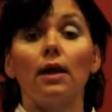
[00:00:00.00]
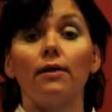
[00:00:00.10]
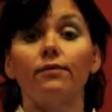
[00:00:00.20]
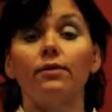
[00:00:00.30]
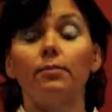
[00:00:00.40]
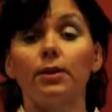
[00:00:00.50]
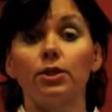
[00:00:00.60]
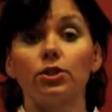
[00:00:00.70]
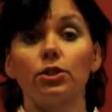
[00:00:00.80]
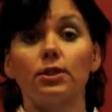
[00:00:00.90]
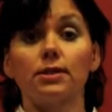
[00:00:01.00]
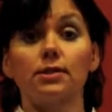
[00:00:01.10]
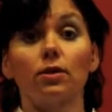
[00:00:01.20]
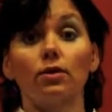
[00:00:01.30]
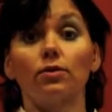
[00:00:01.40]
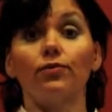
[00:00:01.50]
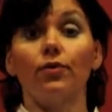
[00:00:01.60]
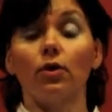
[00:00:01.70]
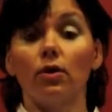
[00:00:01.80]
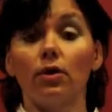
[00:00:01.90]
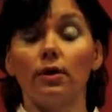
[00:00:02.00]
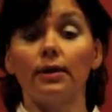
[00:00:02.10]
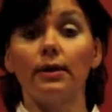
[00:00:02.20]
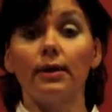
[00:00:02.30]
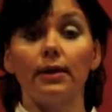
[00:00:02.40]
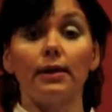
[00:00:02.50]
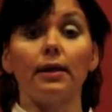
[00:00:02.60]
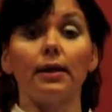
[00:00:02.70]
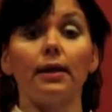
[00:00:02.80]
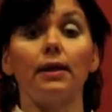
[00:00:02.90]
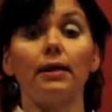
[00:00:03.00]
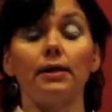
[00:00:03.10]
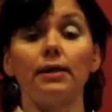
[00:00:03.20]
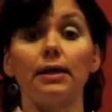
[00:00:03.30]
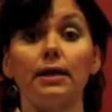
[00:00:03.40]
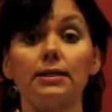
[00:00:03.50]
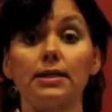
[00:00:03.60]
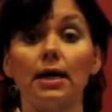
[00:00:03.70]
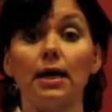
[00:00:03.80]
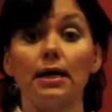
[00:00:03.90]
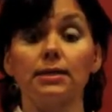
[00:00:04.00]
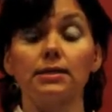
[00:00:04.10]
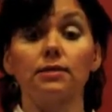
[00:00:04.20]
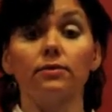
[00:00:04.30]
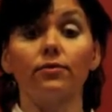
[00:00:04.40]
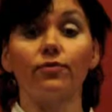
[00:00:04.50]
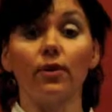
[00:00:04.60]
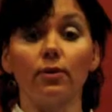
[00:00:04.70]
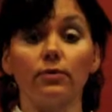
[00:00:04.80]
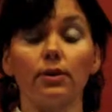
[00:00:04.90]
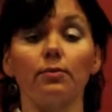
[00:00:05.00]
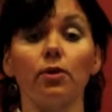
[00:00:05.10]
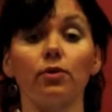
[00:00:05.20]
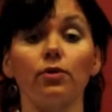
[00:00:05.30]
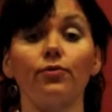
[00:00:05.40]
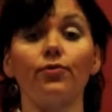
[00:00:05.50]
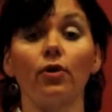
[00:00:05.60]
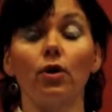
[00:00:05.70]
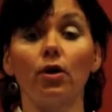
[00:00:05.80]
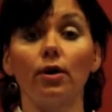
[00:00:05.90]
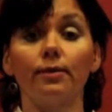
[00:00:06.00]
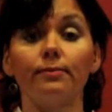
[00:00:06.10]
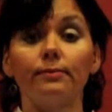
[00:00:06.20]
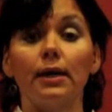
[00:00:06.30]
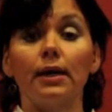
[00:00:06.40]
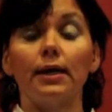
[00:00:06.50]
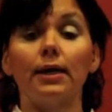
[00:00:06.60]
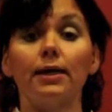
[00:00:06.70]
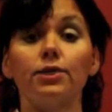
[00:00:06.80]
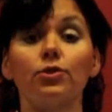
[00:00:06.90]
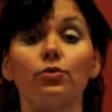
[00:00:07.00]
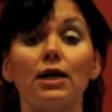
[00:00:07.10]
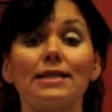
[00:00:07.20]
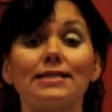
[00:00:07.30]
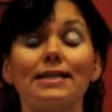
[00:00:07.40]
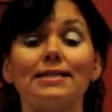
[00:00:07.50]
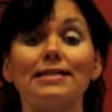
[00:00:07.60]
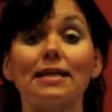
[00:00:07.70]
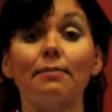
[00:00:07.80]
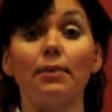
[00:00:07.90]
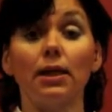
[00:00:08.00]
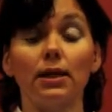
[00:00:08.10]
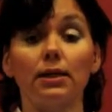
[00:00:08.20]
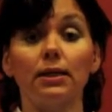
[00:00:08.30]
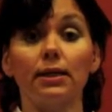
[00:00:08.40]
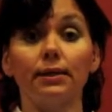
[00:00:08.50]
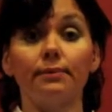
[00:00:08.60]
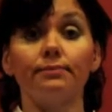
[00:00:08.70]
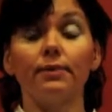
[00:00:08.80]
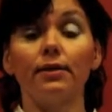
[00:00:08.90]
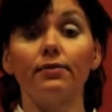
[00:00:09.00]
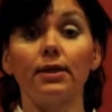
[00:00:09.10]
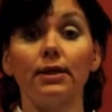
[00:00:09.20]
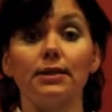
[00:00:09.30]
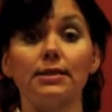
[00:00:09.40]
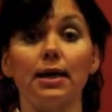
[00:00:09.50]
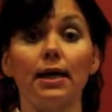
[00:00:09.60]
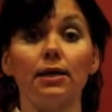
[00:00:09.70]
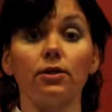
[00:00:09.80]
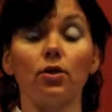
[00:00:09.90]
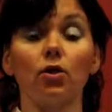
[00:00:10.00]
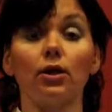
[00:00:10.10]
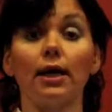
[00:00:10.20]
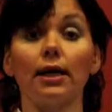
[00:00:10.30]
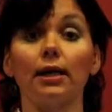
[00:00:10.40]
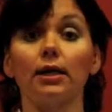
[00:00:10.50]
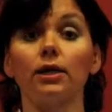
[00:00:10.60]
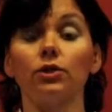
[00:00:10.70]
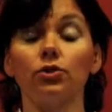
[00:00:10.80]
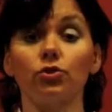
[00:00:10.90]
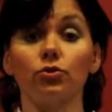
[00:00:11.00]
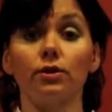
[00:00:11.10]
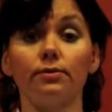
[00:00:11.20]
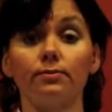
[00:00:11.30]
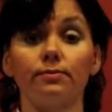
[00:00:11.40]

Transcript: If the patient is on the floor and the nurse has found them on the floor, nurse should assess immediately if there is head or neck injury.